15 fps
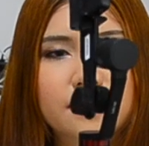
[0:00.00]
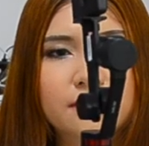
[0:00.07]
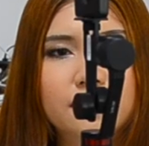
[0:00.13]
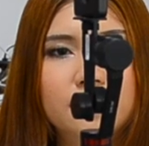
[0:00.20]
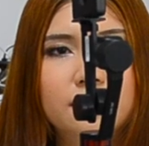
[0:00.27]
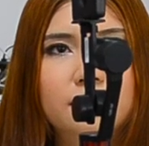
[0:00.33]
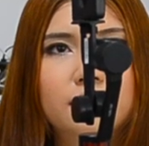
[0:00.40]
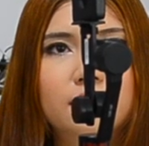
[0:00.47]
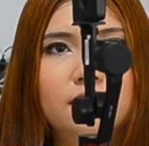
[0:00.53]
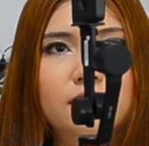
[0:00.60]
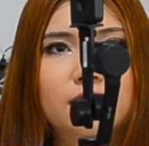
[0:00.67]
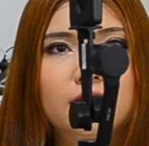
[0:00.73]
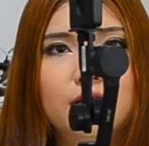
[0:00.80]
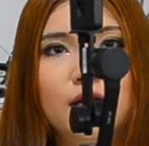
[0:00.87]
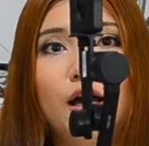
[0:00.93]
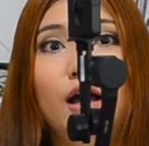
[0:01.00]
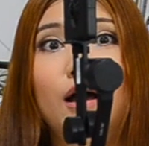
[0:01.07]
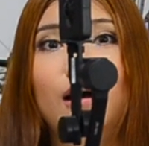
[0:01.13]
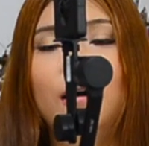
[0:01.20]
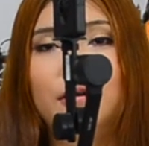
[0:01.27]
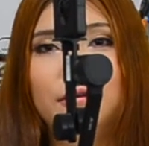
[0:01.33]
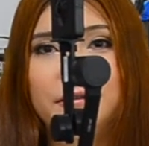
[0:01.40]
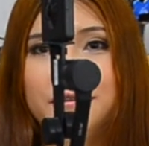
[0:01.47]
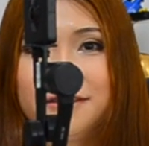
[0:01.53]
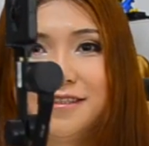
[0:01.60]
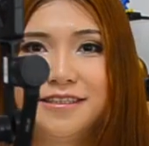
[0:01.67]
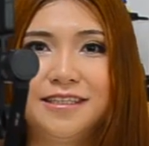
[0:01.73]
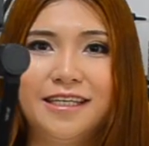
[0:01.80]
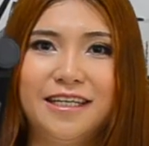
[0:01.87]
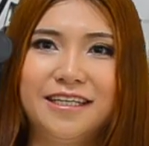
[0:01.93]
see. Oh
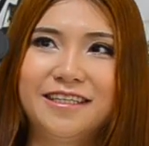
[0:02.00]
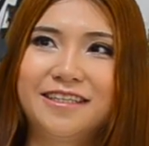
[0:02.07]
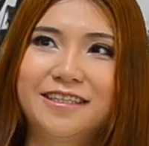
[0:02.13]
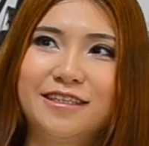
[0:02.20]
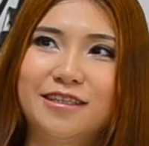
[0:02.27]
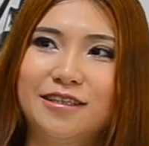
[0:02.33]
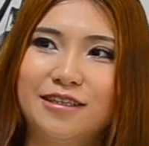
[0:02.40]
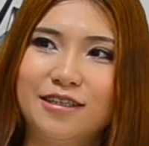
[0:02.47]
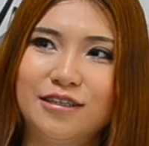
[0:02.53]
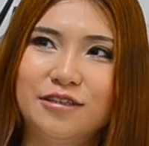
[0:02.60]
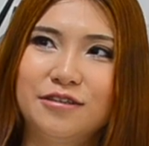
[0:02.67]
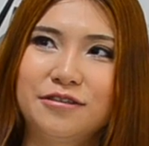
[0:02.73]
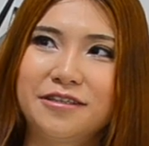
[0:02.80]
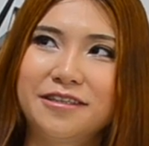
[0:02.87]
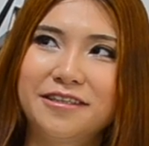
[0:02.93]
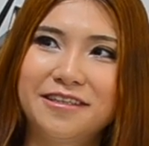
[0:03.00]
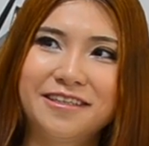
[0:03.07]
yeah, look.